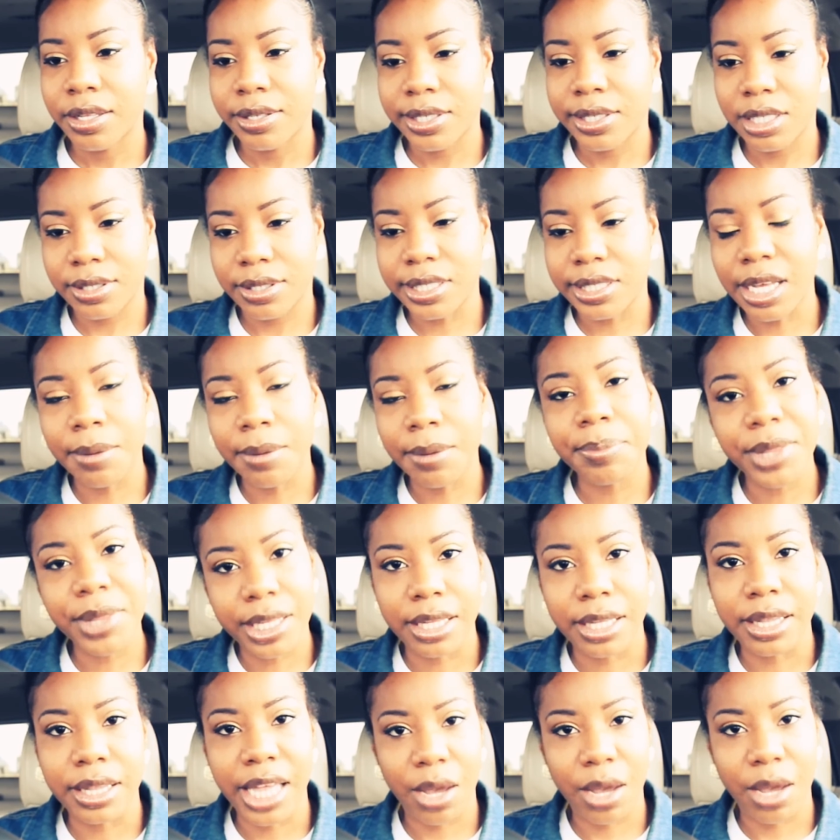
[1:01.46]

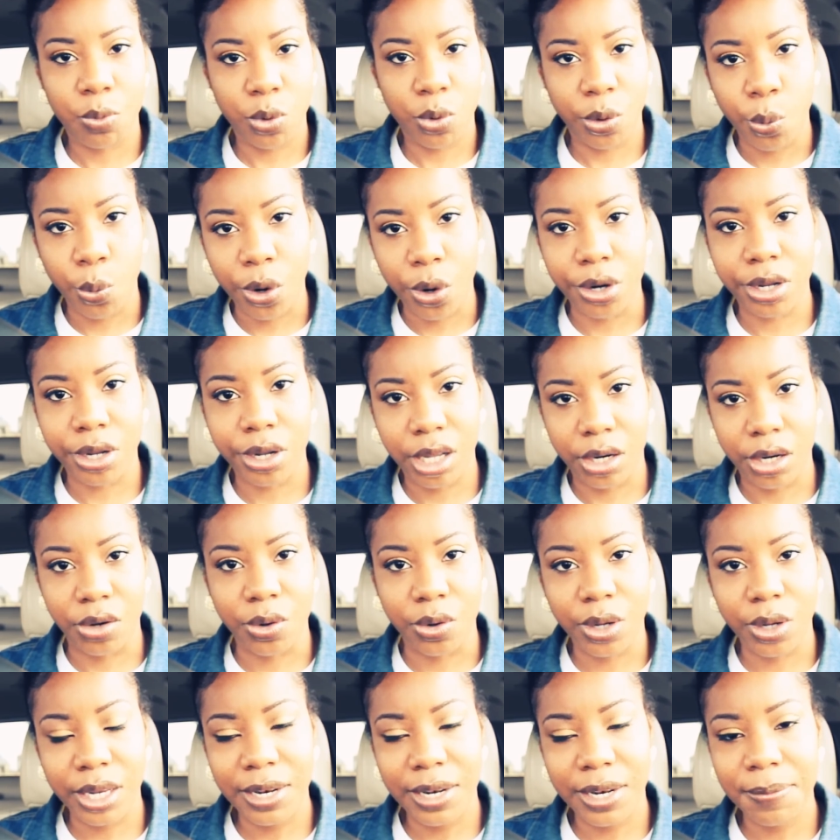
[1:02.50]
something that we're working
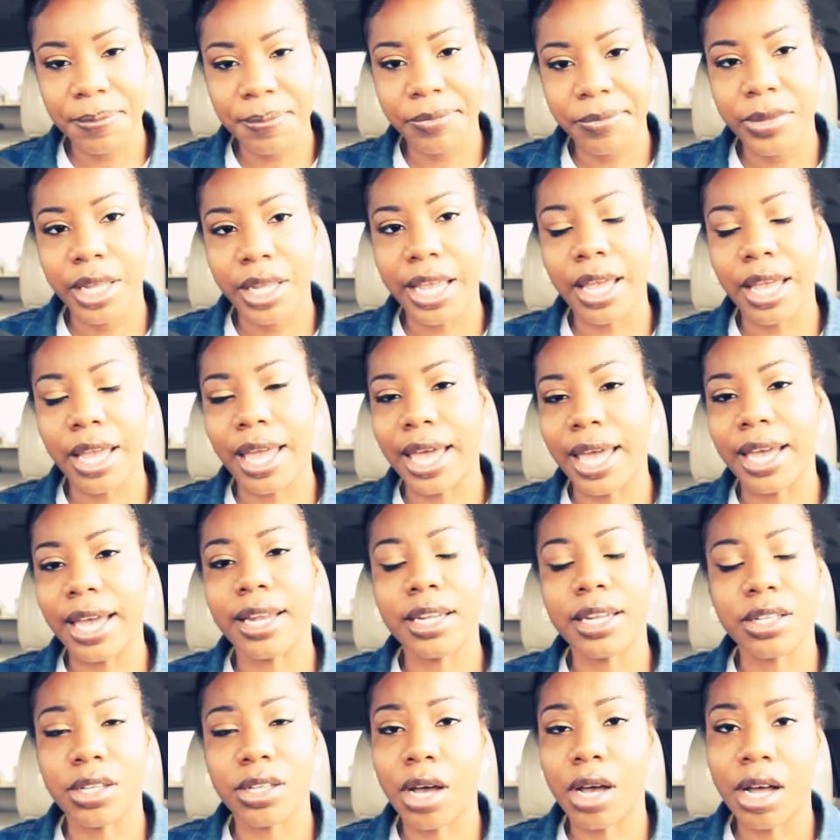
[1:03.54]
on,
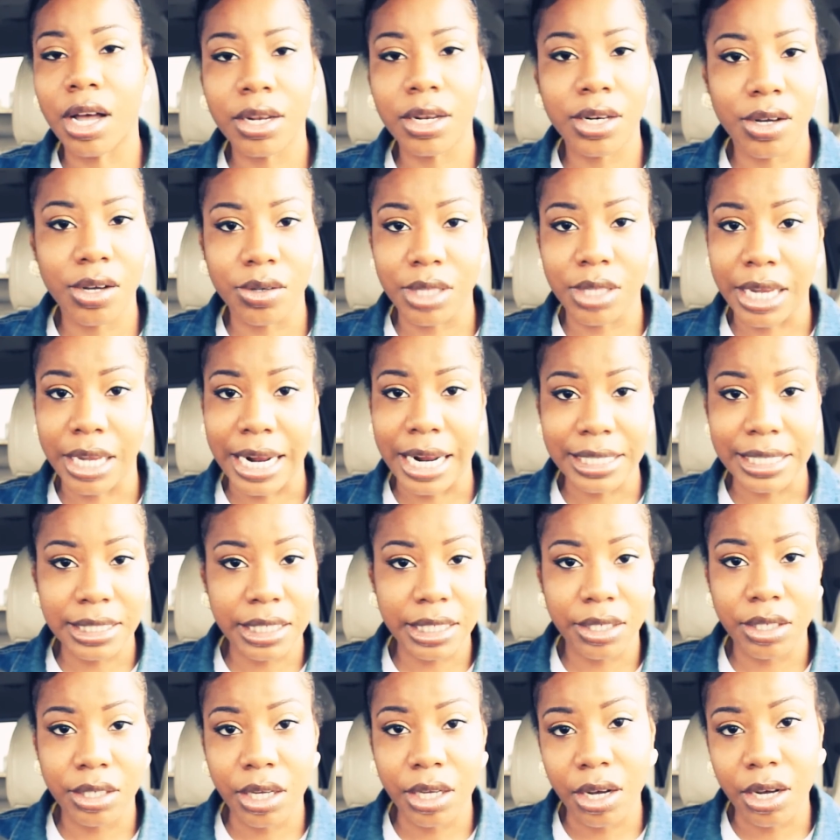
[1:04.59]
and y'all know that I
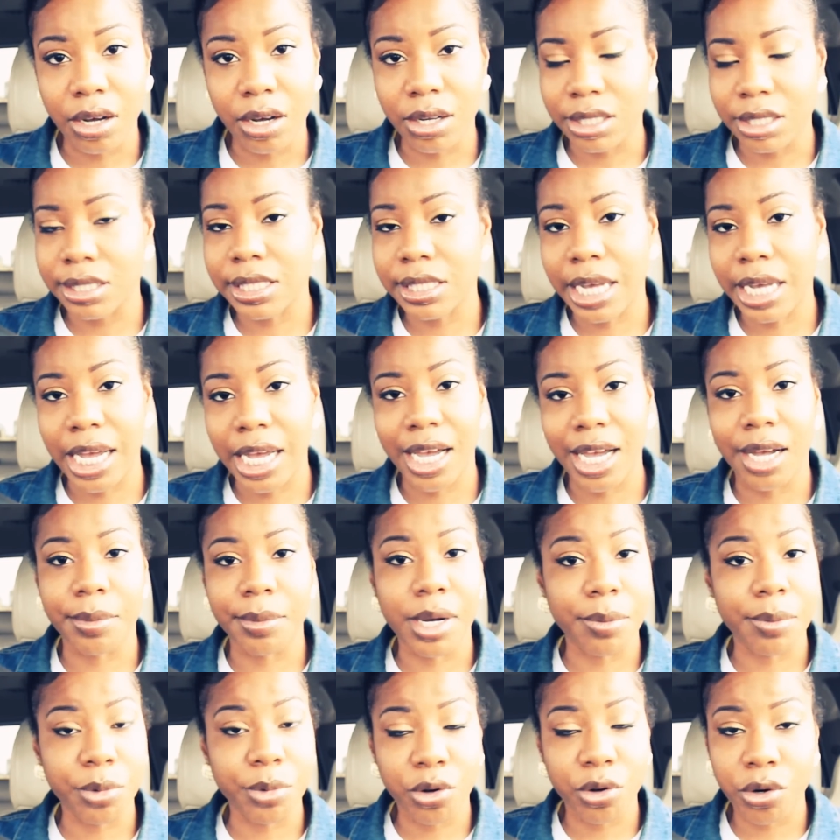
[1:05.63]
tell y'all all the
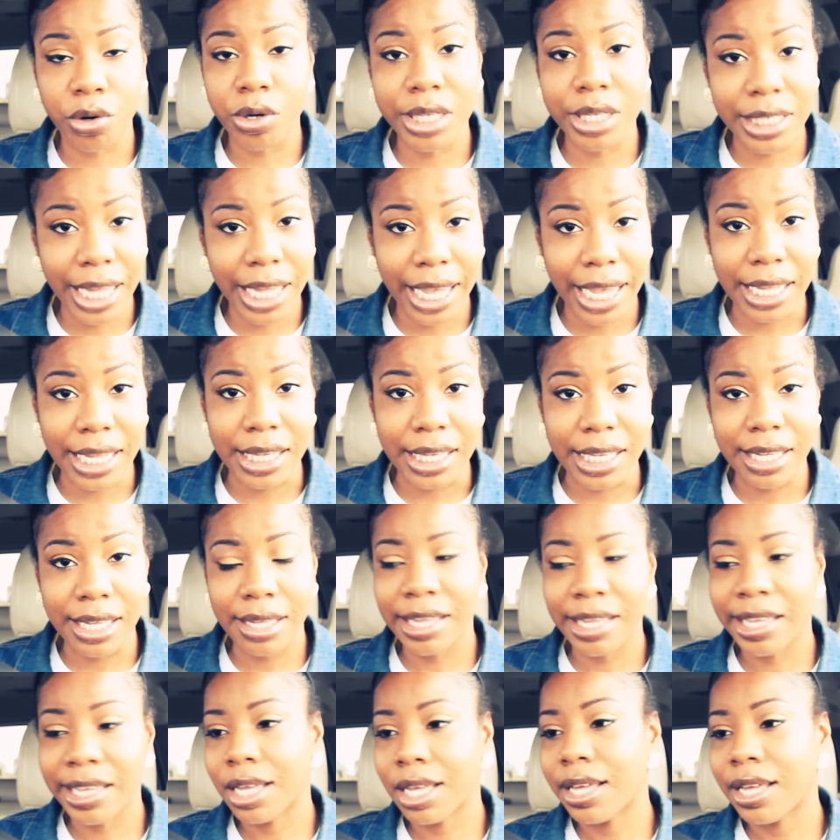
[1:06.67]
time, I'm growing daily.